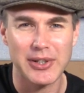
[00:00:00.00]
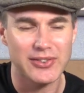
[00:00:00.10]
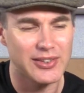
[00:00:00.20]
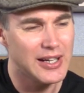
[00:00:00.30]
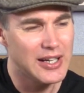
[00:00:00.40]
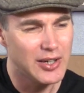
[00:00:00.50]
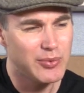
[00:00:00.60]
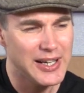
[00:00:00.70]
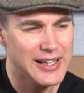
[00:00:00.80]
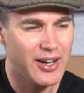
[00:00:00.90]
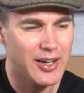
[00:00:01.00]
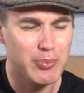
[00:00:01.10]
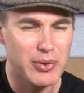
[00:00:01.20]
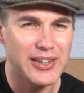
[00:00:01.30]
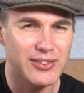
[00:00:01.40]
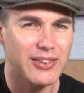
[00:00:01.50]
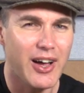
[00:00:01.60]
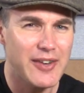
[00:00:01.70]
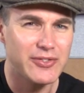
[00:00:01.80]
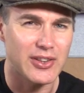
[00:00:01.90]
because it really kind of brings
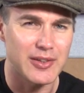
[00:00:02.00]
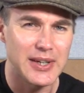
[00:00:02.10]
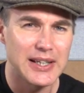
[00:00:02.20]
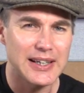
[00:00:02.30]
life to them.